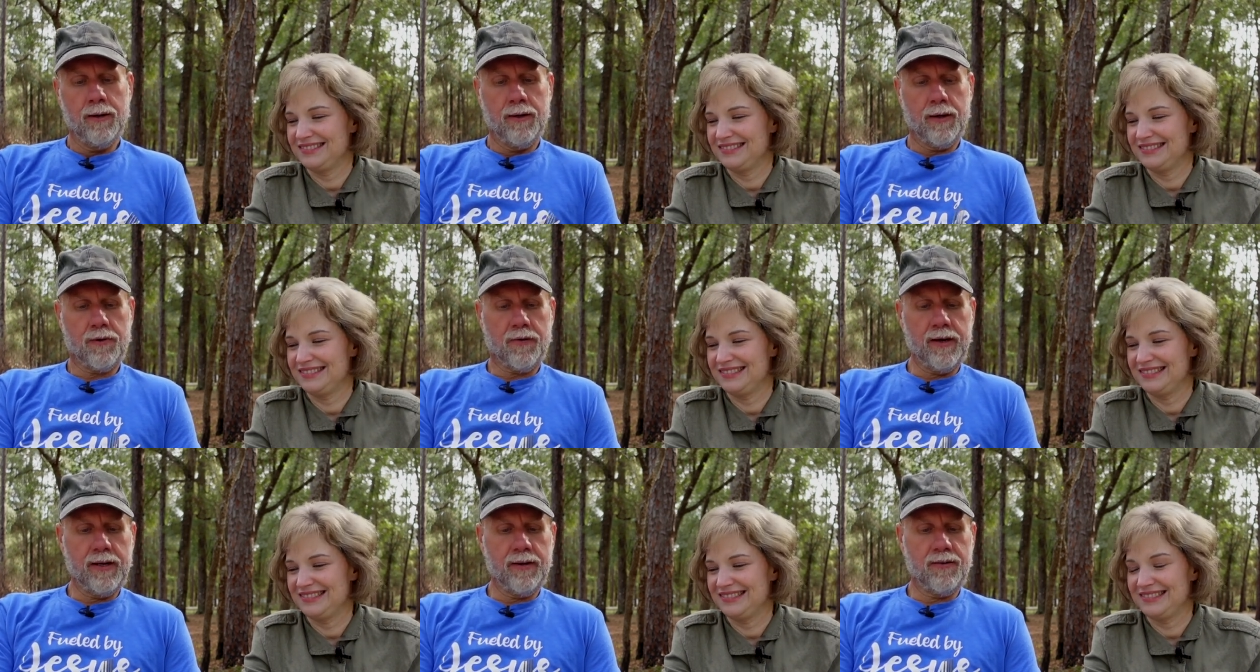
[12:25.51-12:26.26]
Speaker 1: The
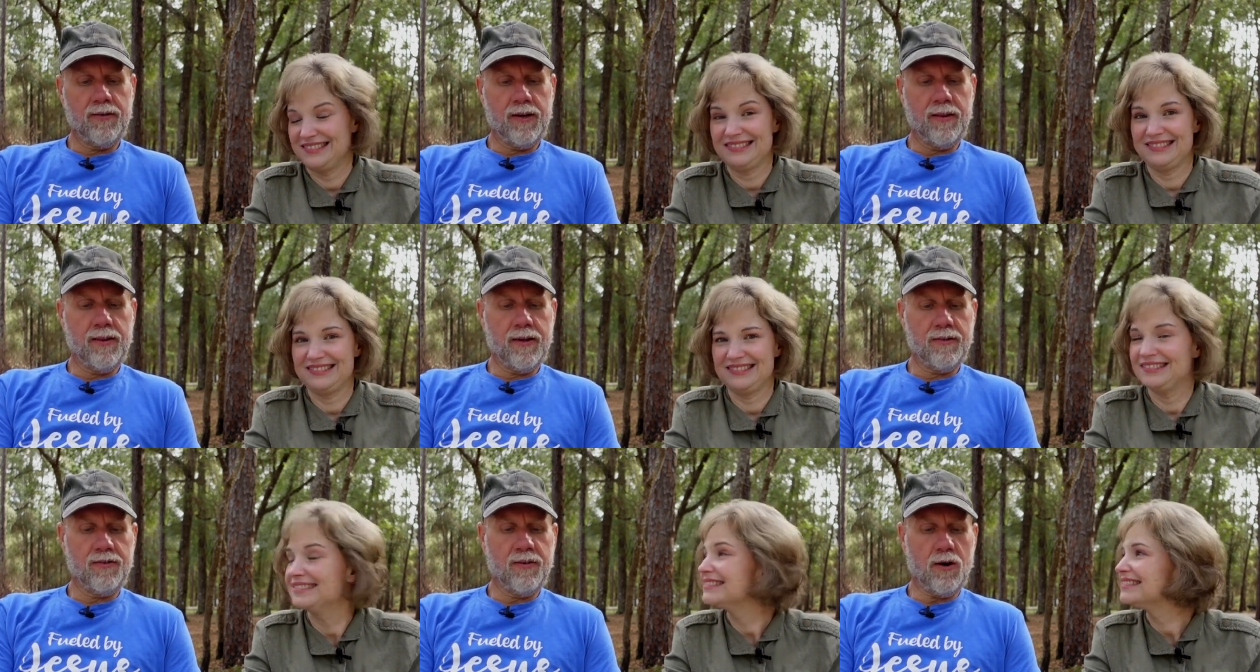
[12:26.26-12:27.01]
ingredients in
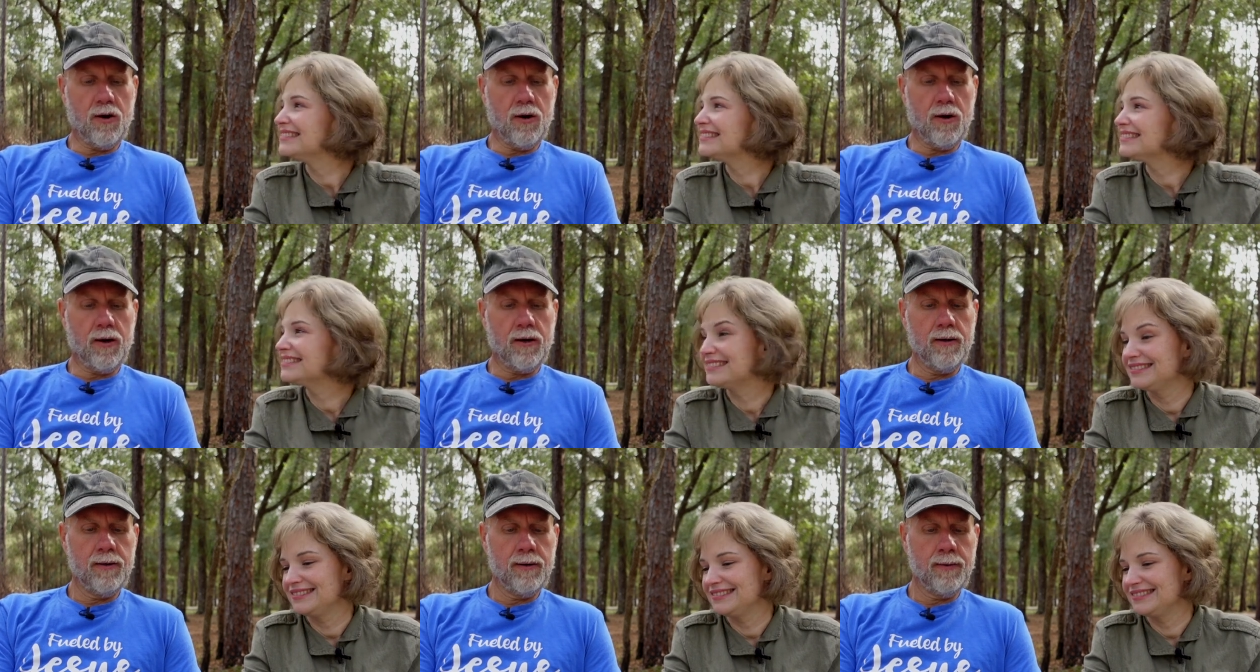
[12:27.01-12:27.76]
this are